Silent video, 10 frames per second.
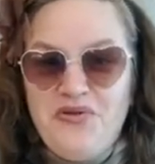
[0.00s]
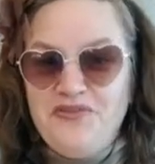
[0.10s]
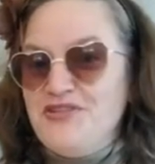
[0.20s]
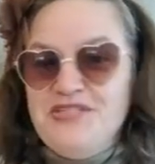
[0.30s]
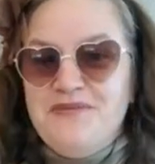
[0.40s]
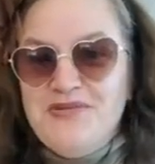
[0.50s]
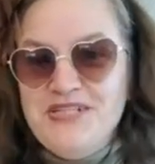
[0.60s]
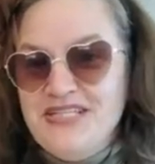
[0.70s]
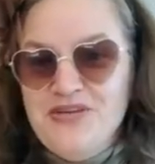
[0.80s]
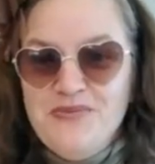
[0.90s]
For some reason,
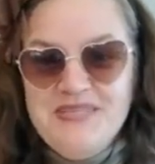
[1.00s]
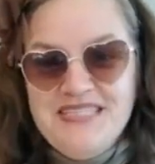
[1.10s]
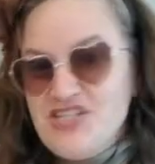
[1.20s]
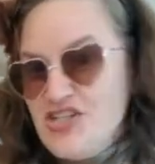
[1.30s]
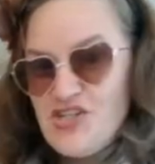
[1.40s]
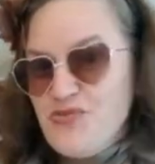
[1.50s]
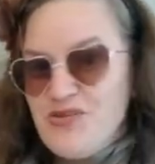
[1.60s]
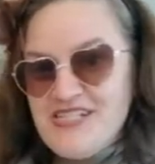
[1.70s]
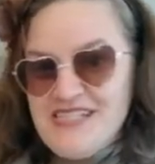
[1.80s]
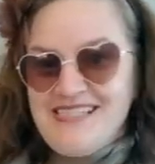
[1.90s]
humans and ginger, we
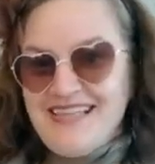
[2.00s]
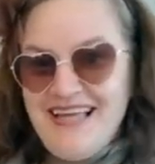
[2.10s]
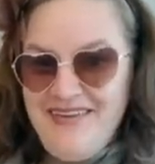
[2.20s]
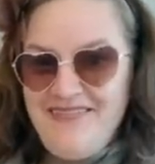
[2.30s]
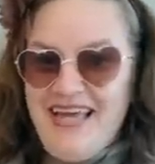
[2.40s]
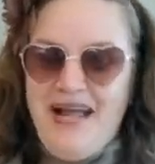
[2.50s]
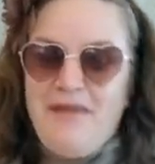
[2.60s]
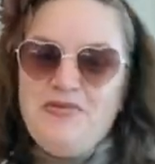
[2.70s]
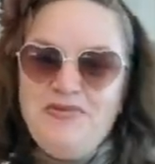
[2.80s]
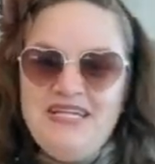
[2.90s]
just love that happy
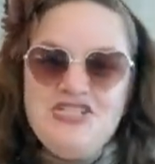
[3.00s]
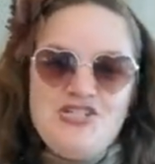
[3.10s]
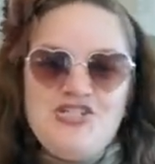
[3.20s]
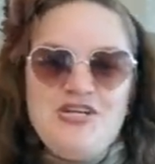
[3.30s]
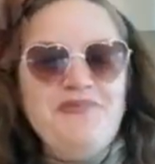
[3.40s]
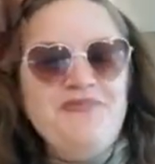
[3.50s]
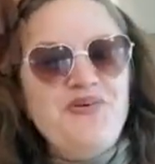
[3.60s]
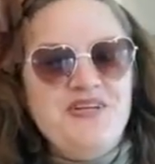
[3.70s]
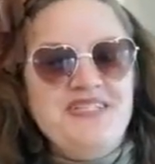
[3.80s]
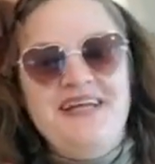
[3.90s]
relationship. Of
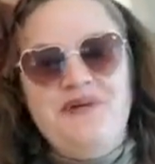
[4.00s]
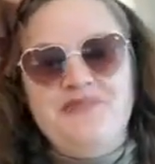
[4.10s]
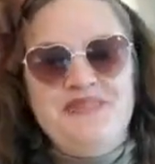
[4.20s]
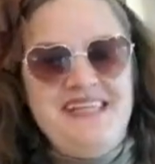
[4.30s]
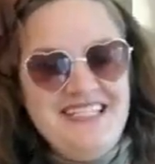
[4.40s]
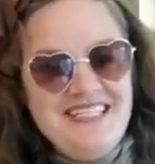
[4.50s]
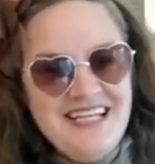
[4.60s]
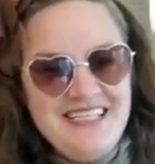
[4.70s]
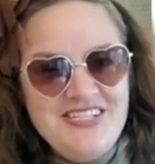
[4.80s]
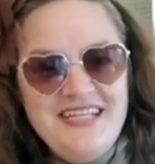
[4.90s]
course, it helps with
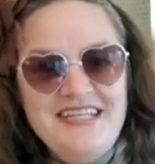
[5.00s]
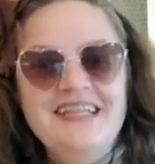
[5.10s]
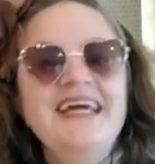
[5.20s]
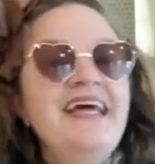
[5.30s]
digestion.